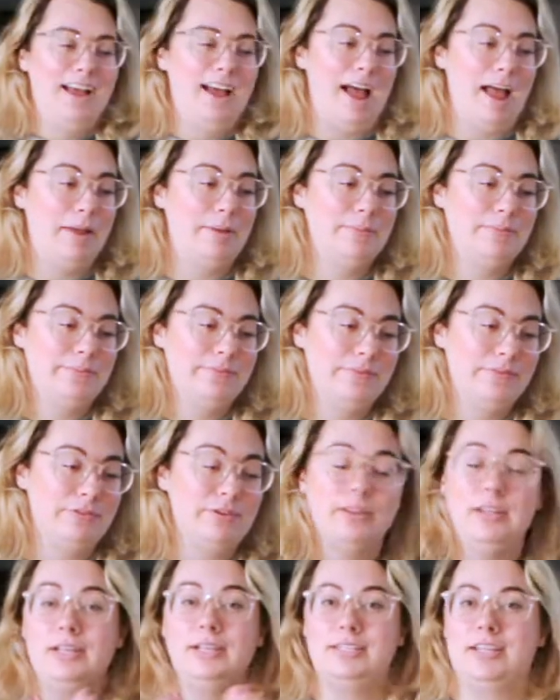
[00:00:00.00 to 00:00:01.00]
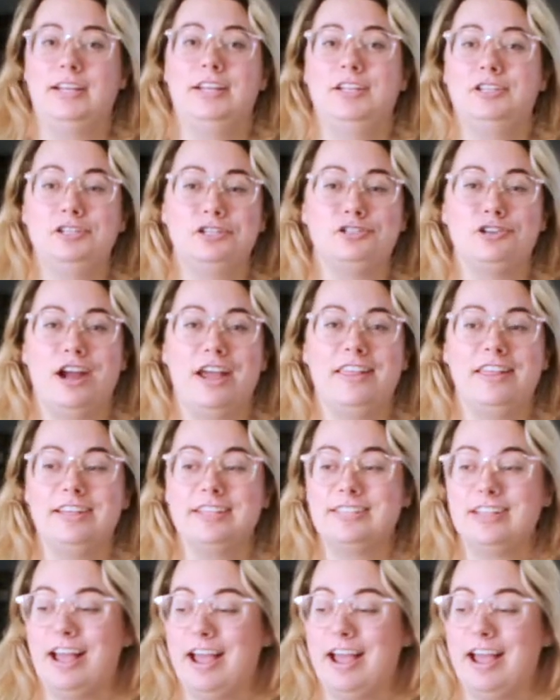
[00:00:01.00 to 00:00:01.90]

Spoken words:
I'm really excited to try this.